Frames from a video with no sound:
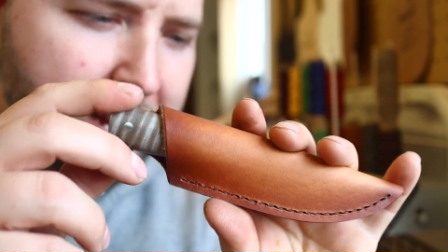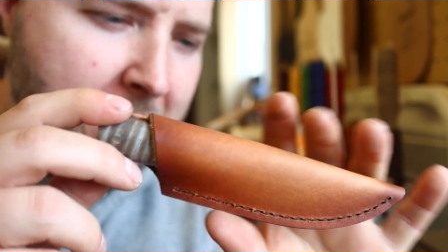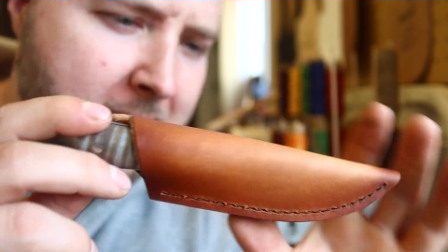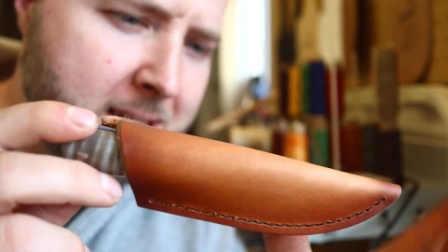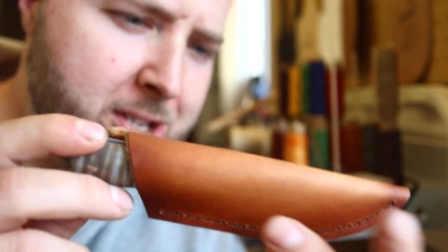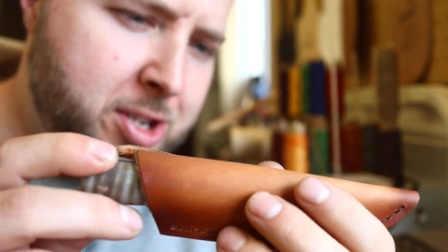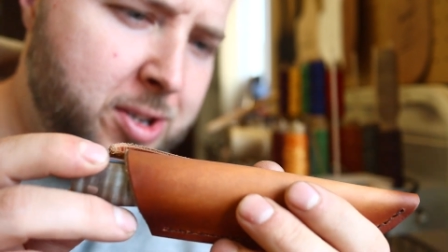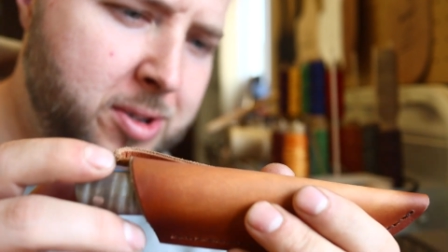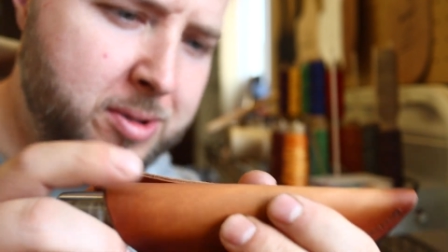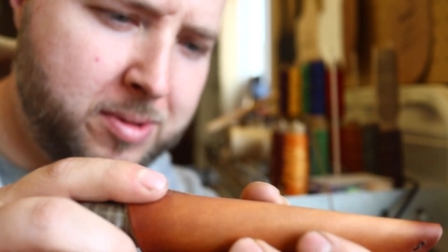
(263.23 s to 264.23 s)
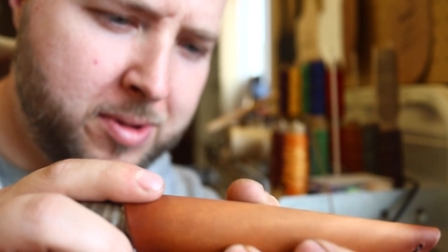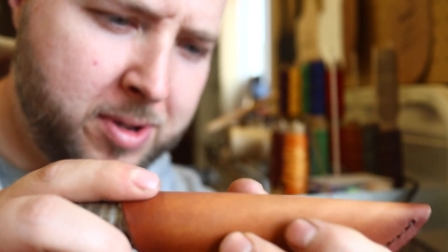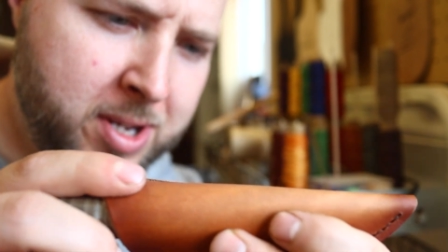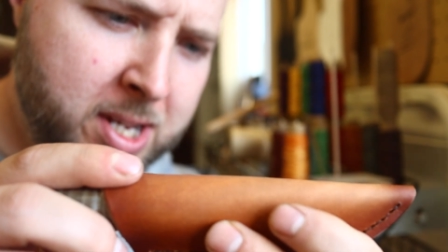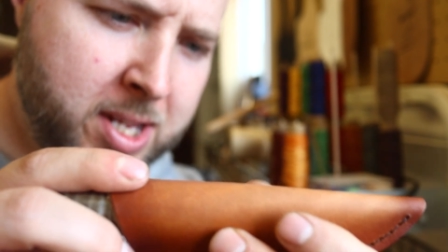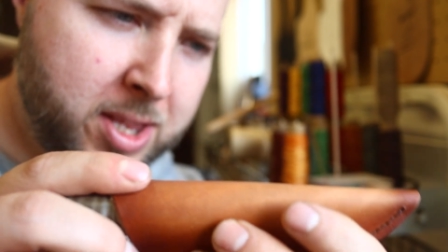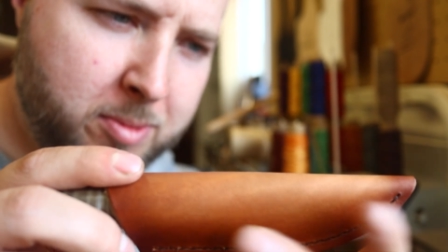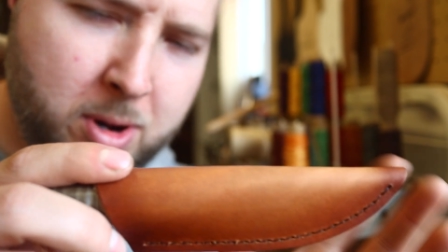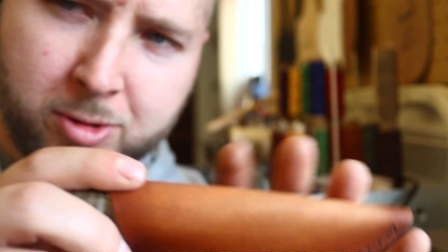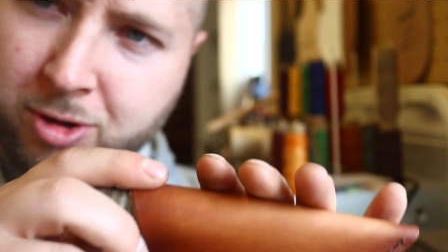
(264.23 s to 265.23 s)
On to the
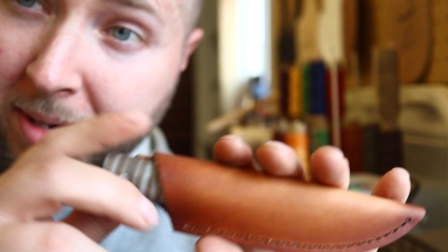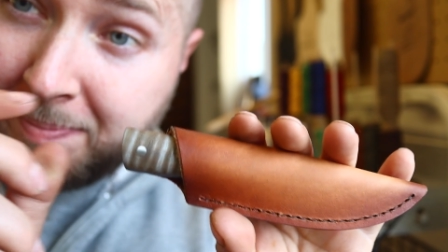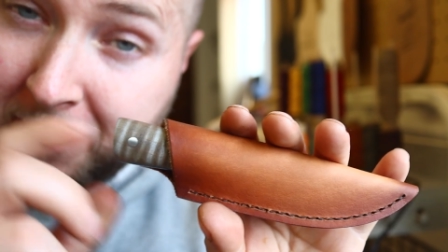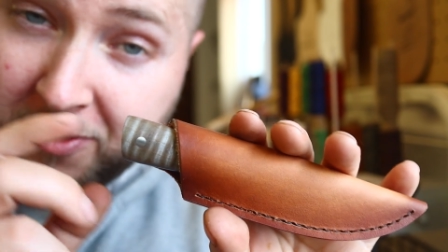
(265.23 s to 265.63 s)
road trip.